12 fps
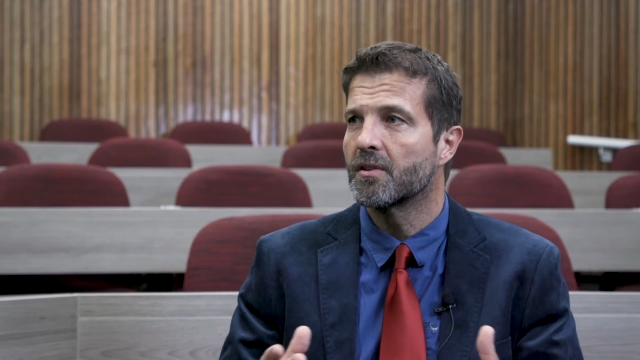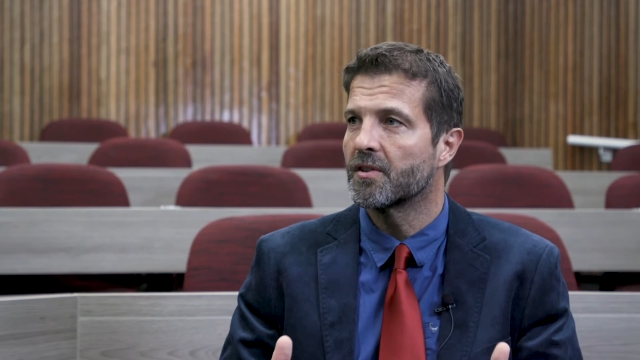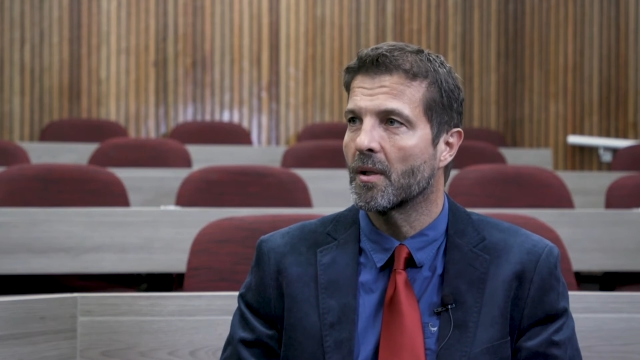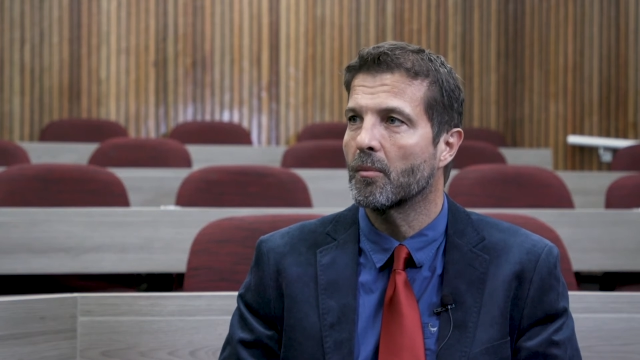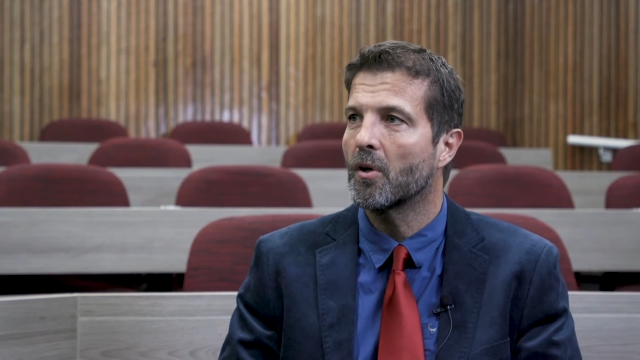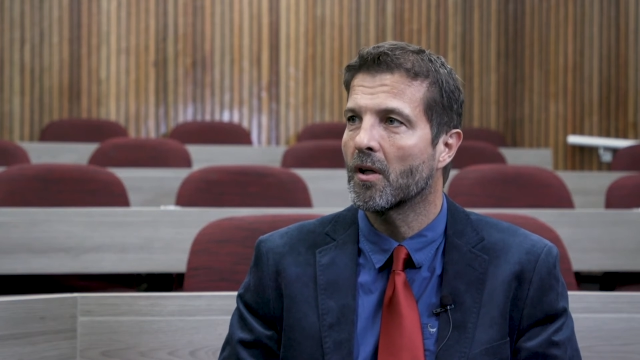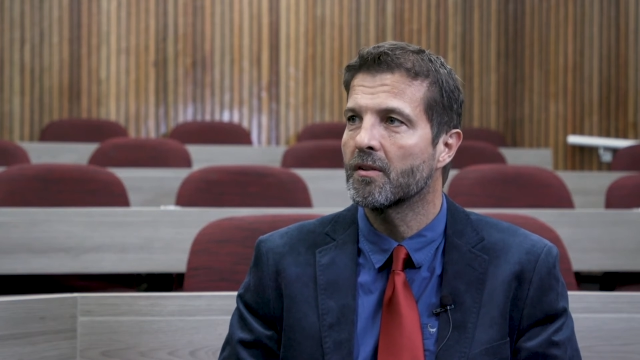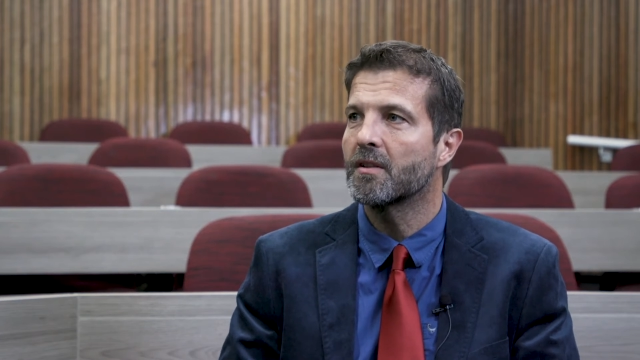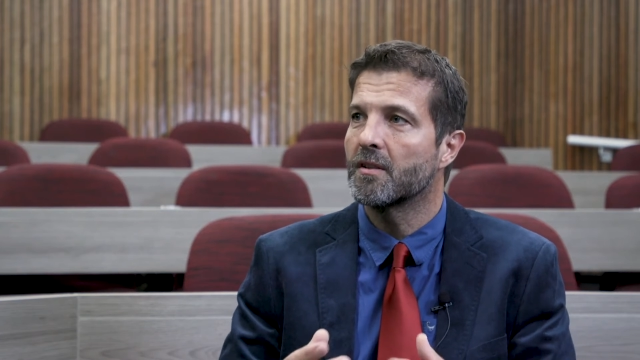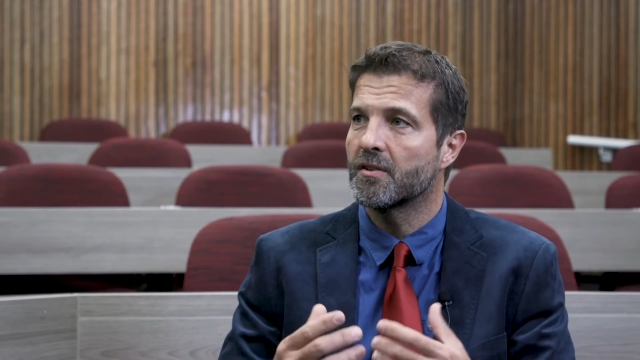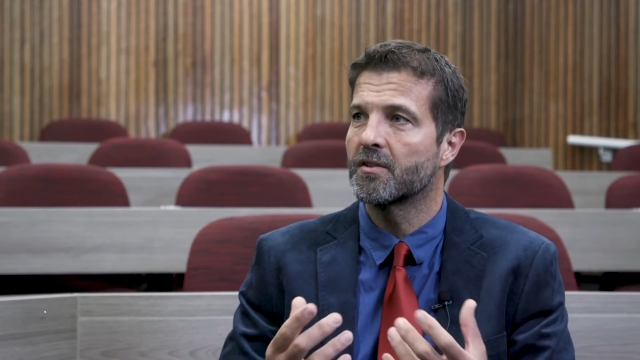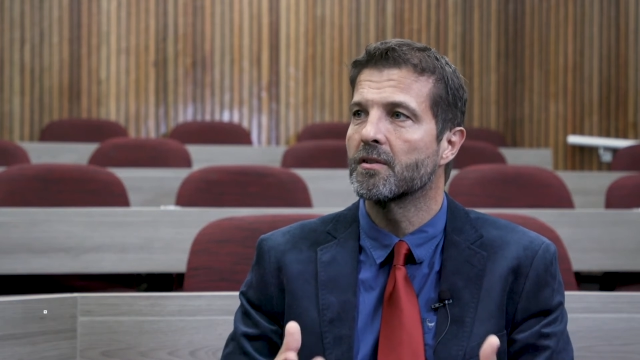the same
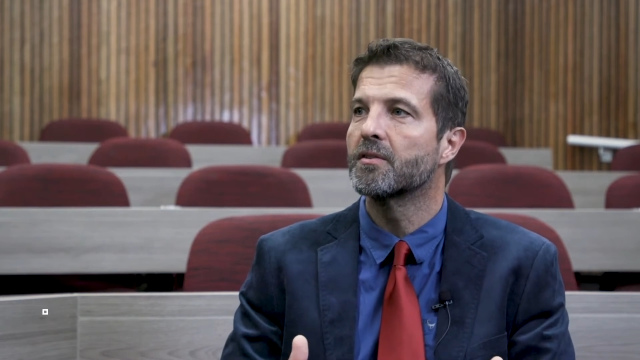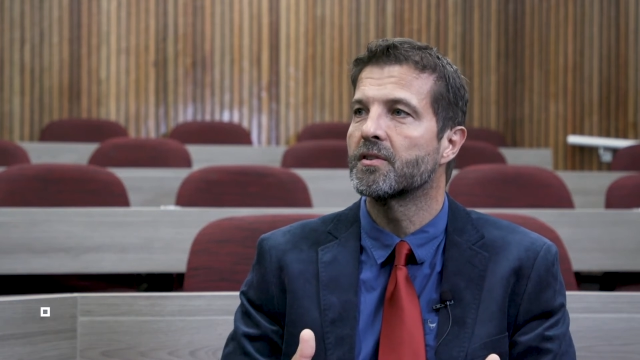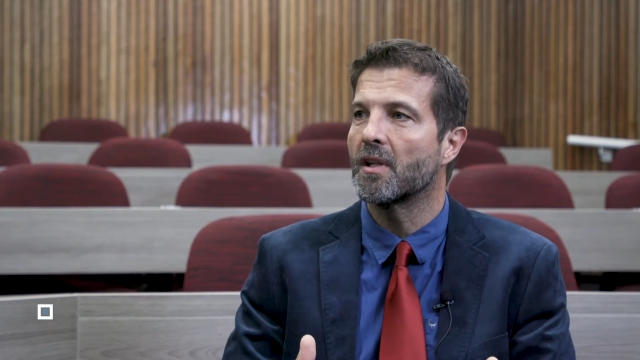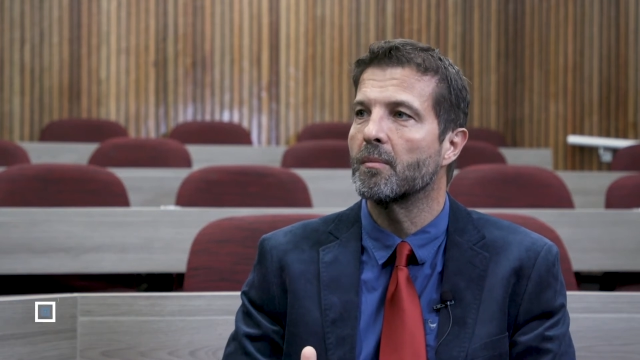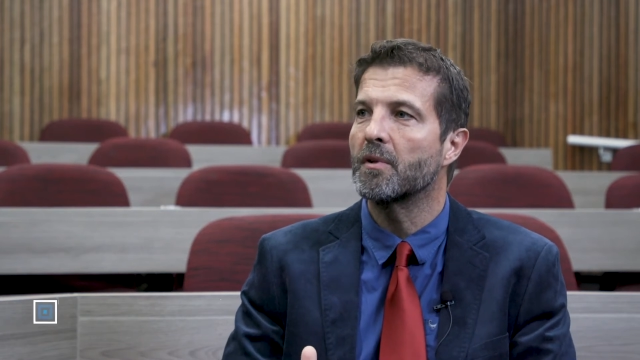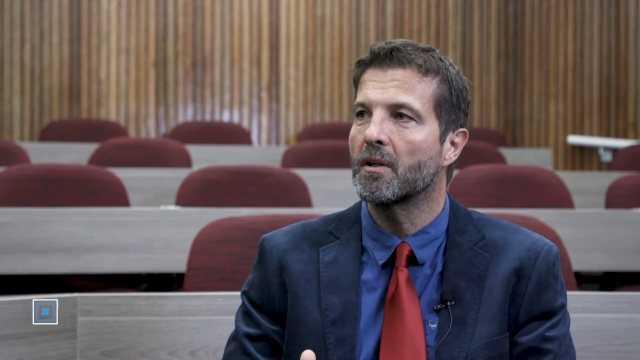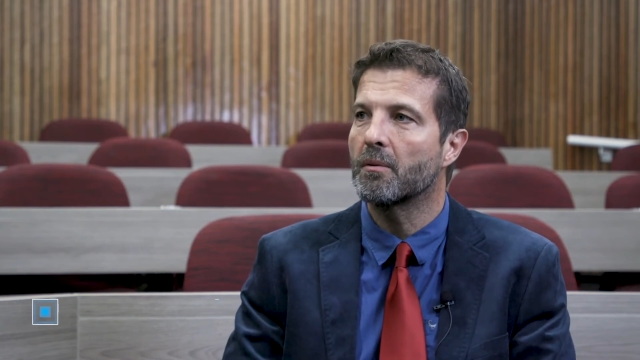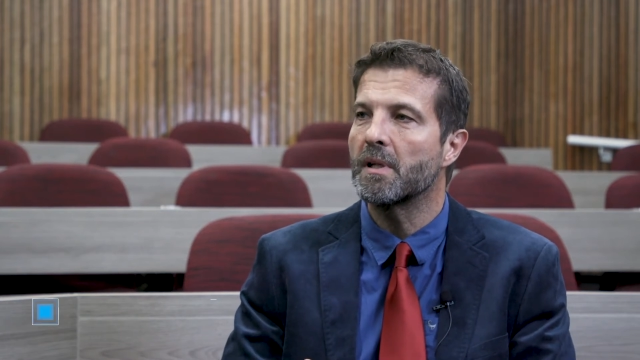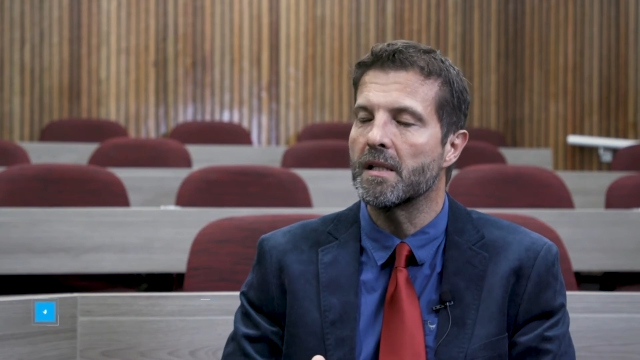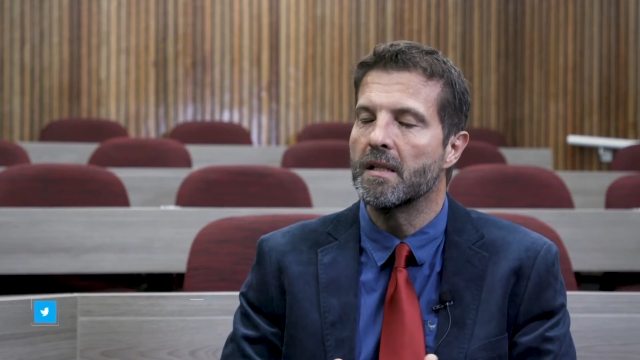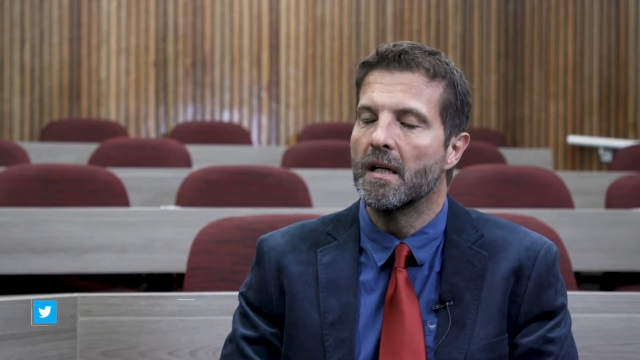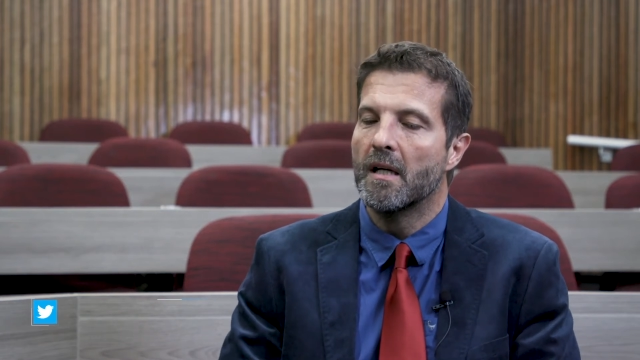content, it's still the same
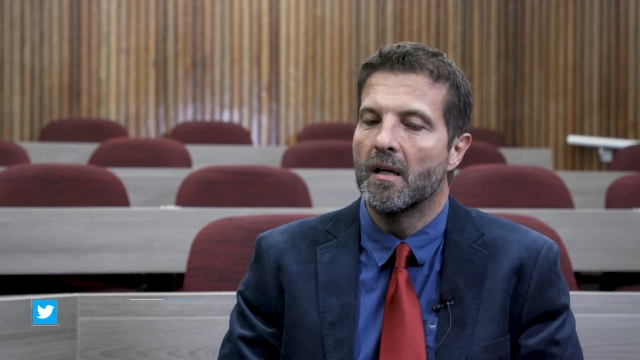degree.